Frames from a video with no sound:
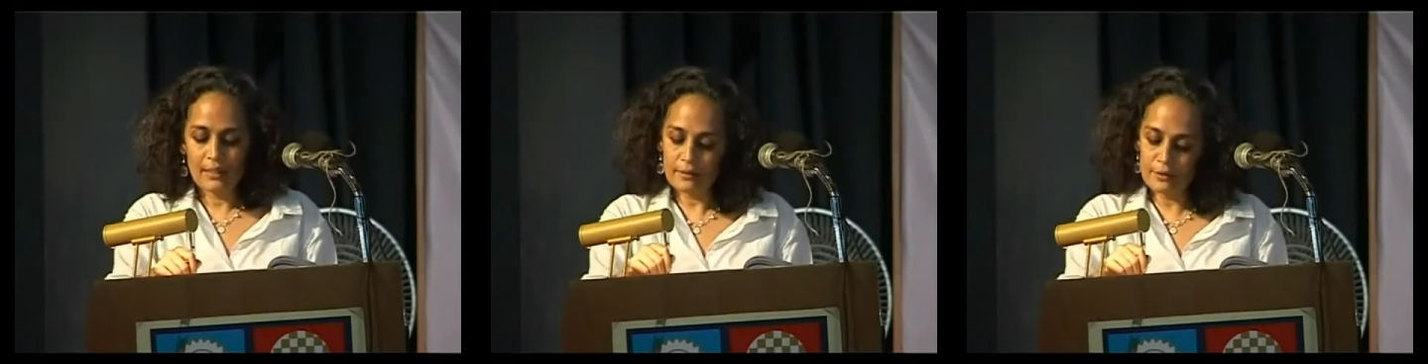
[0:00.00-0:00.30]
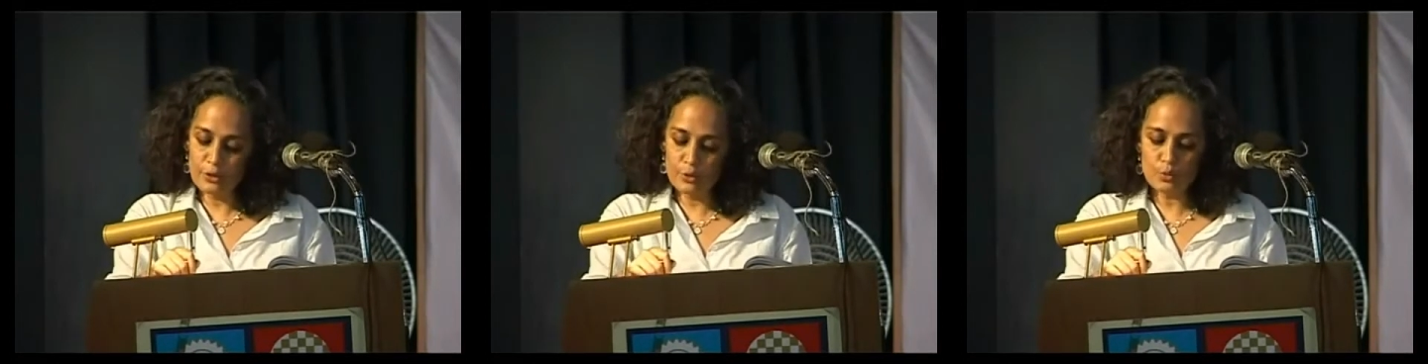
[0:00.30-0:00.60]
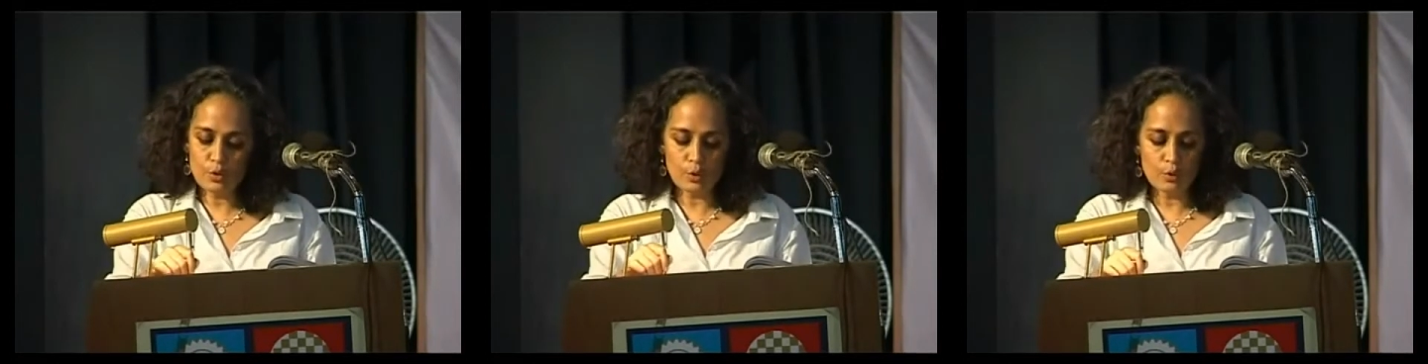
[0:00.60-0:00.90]
In the
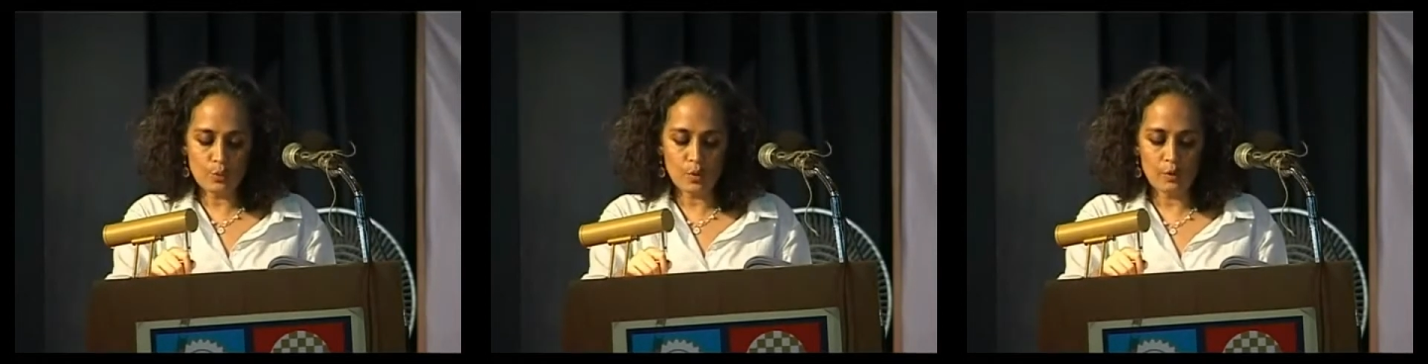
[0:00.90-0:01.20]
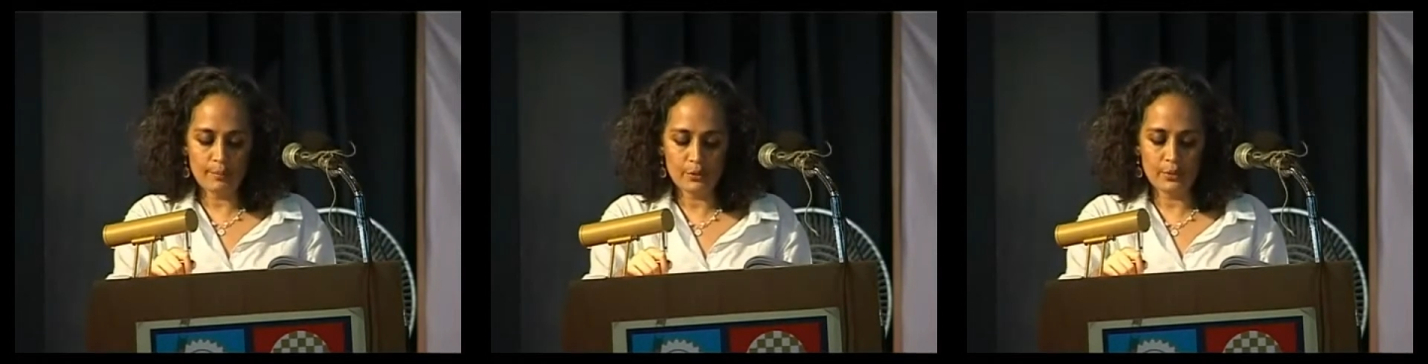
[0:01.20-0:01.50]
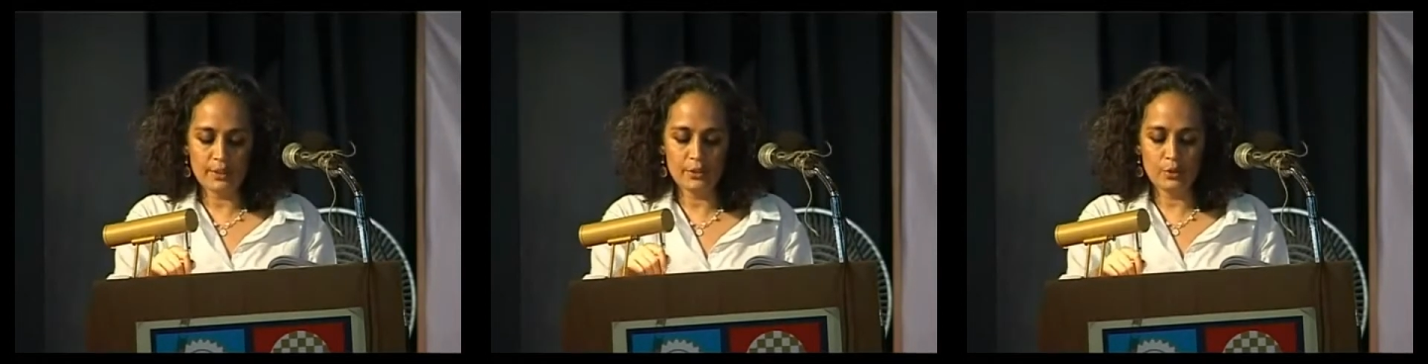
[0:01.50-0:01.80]
new Cold War
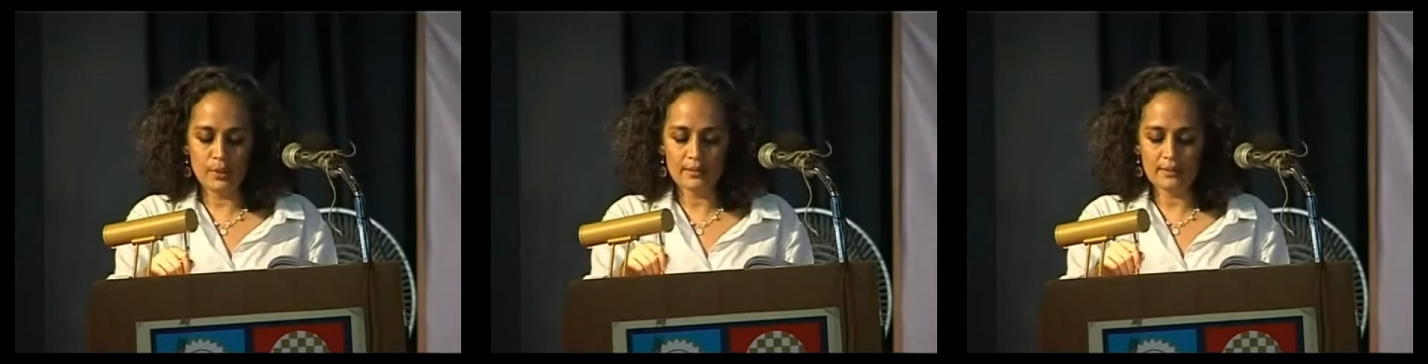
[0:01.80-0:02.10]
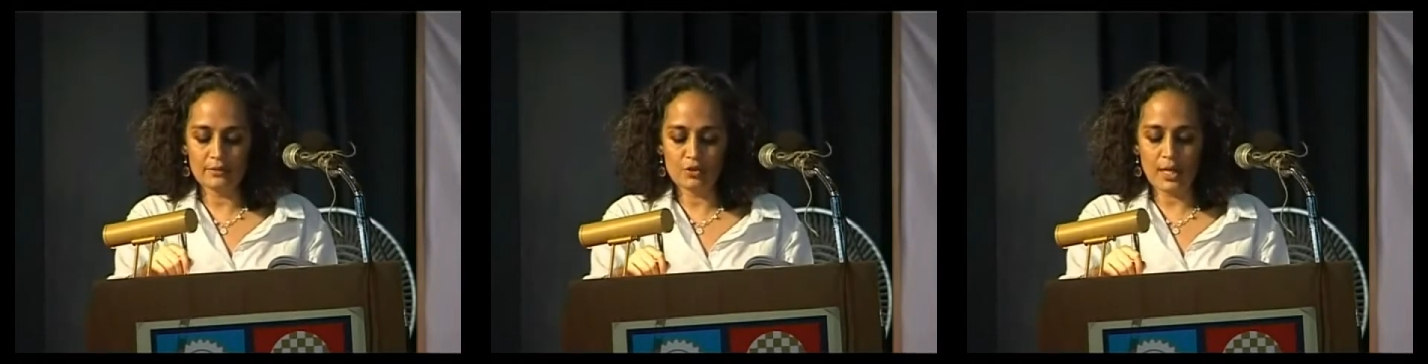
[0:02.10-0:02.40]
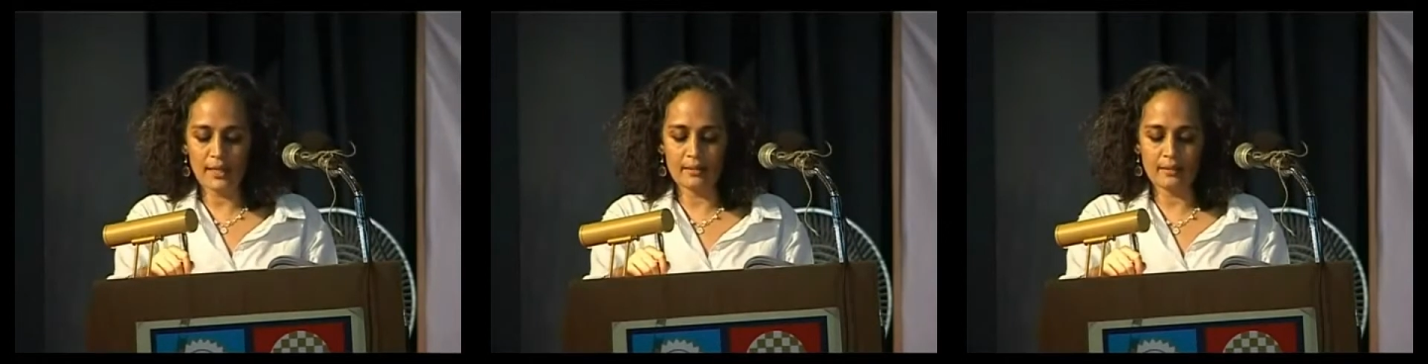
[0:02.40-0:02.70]
between US and
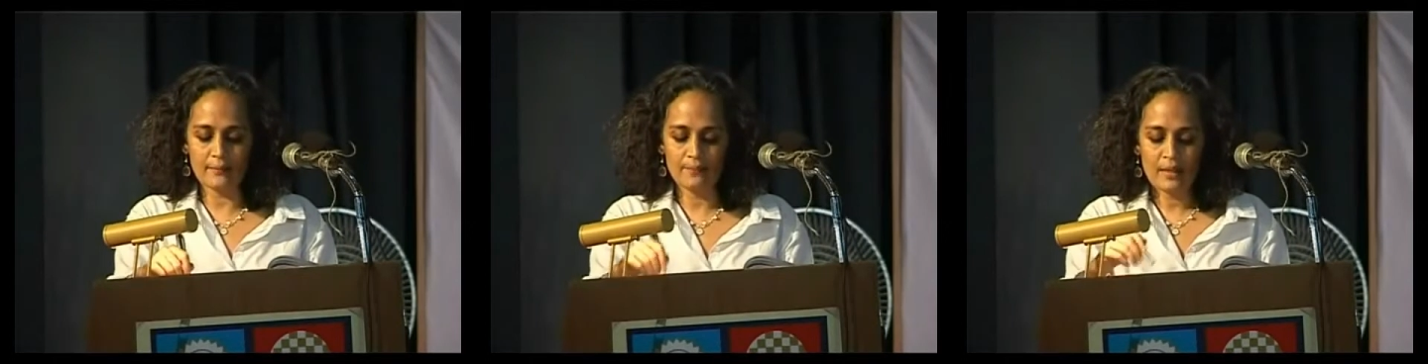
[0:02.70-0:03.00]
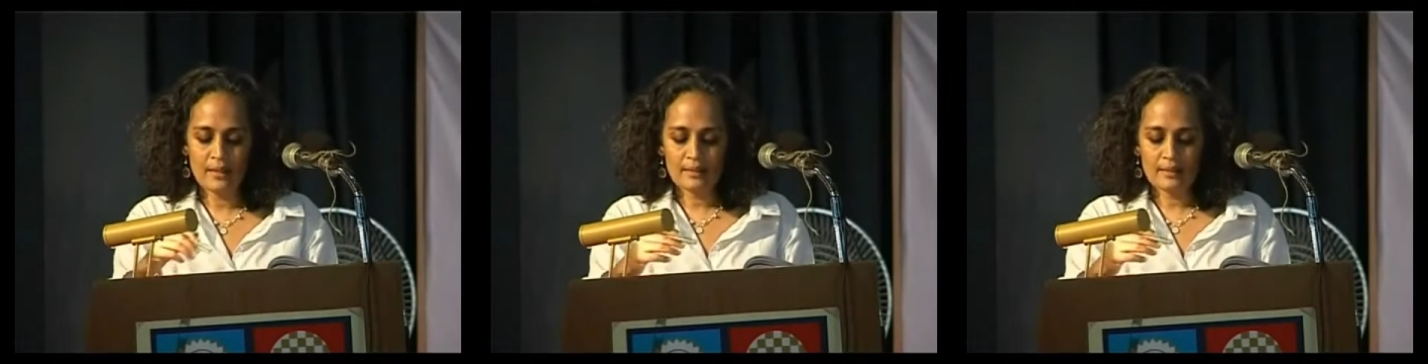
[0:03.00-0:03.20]
China